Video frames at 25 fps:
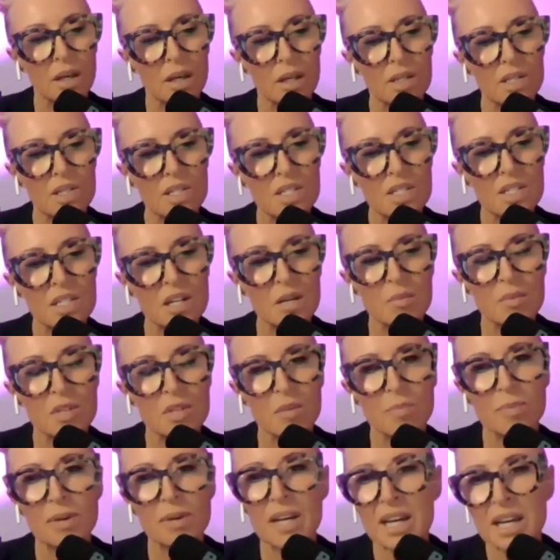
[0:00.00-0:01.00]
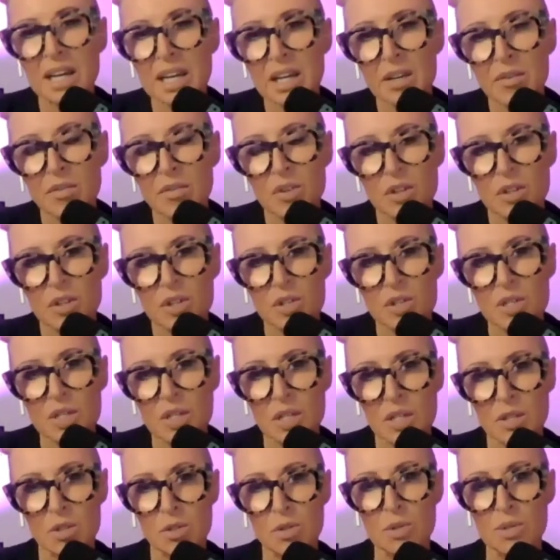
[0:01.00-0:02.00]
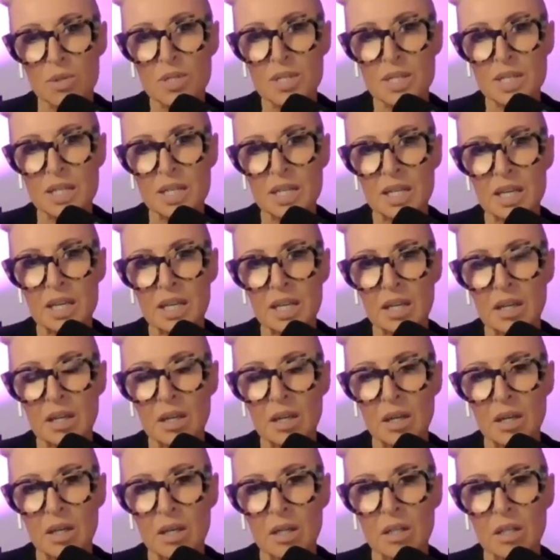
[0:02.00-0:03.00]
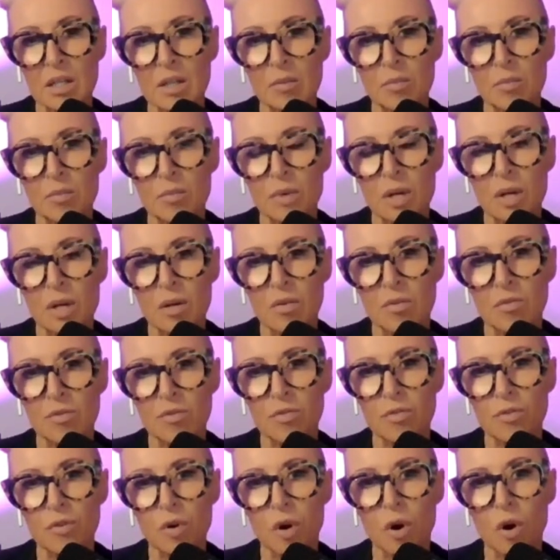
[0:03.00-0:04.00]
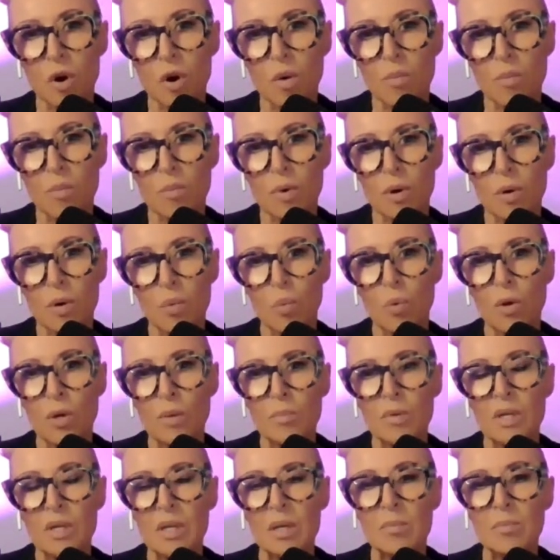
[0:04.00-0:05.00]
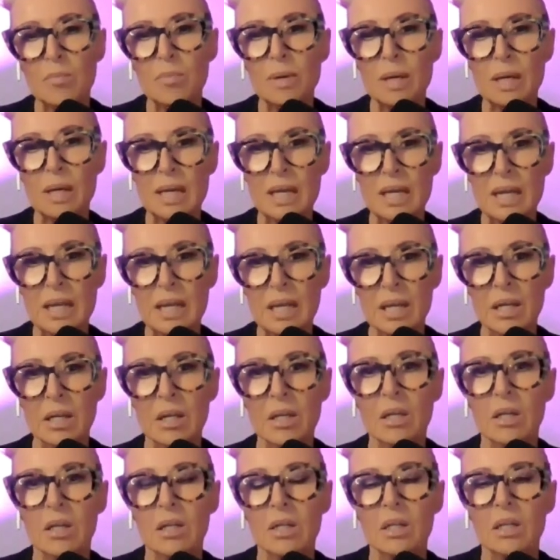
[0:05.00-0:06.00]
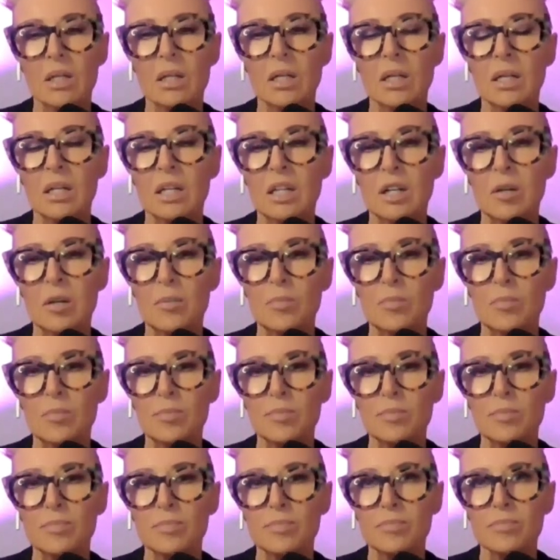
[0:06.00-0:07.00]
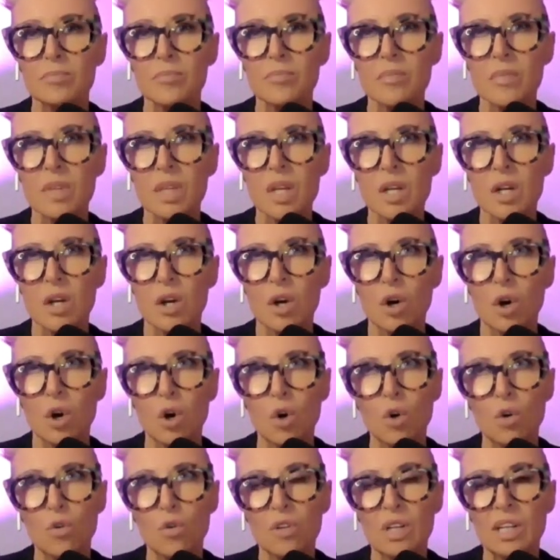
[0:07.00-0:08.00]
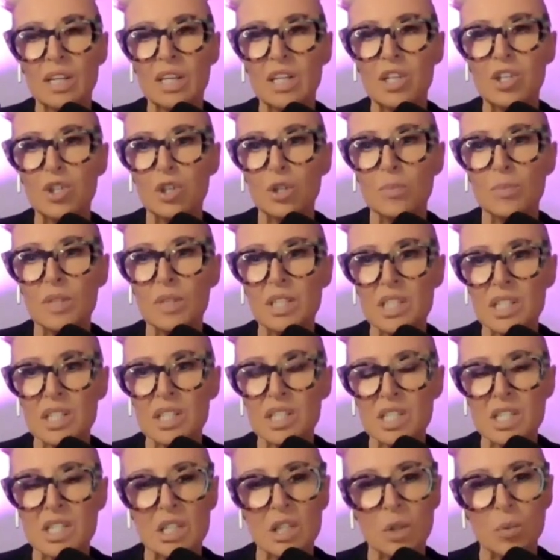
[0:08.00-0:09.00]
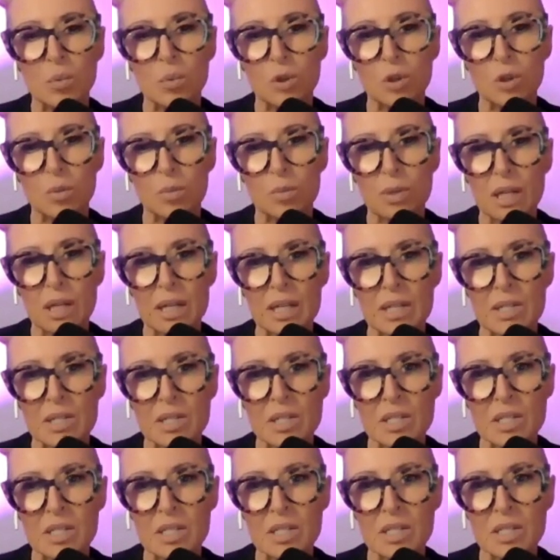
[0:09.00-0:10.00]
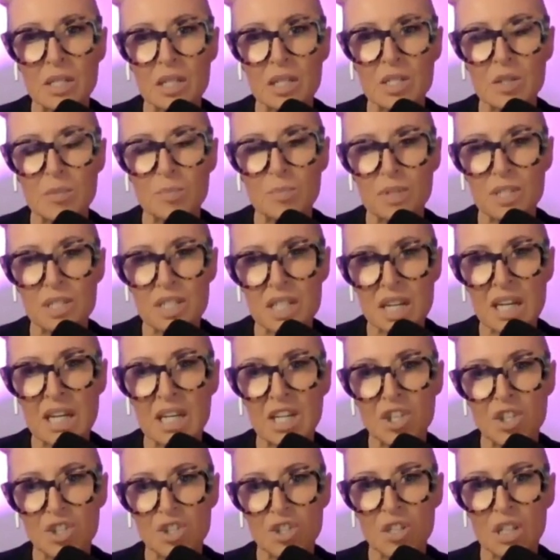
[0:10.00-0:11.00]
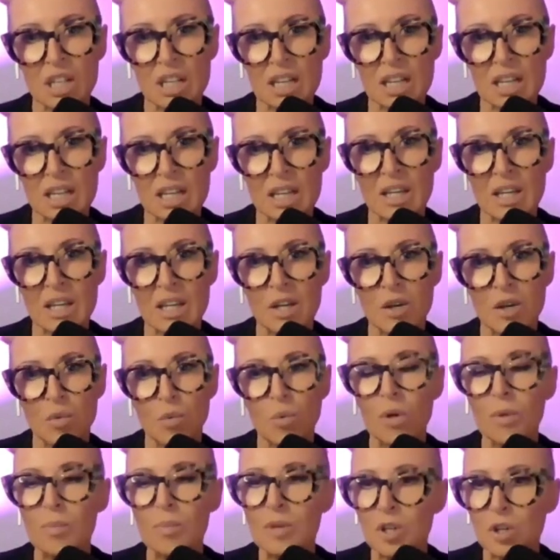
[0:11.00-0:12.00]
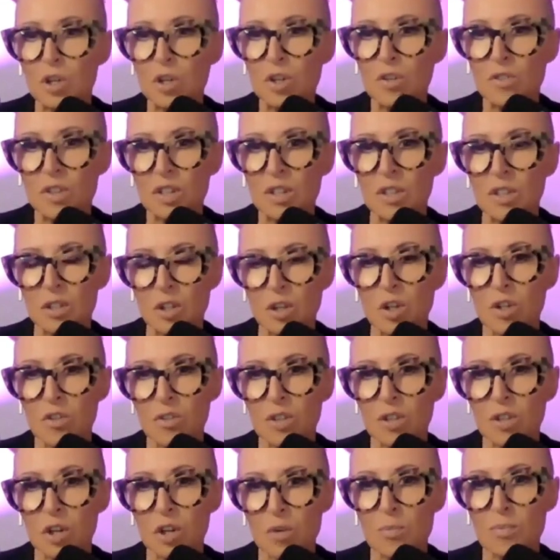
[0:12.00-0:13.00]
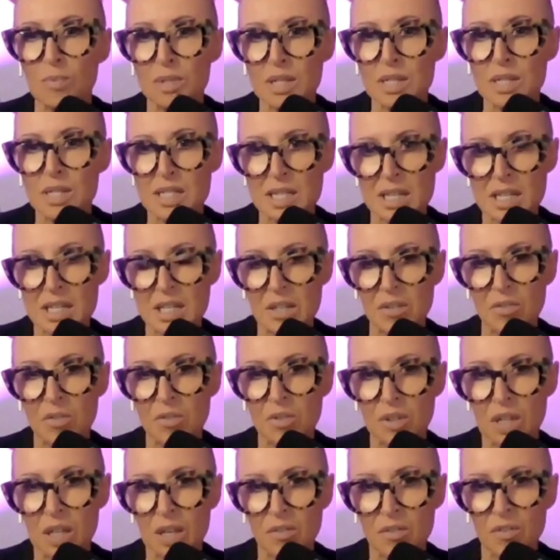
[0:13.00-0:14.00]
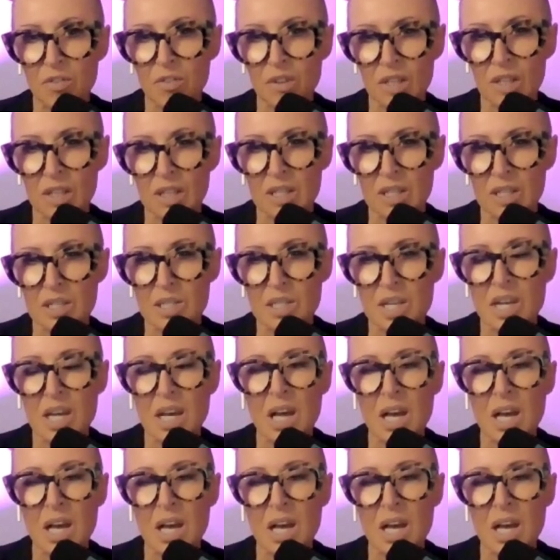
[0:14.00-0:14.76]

some of the behaviors that you see from women being um, overly dominant in the workplace is potentially women overcompensating for their fears.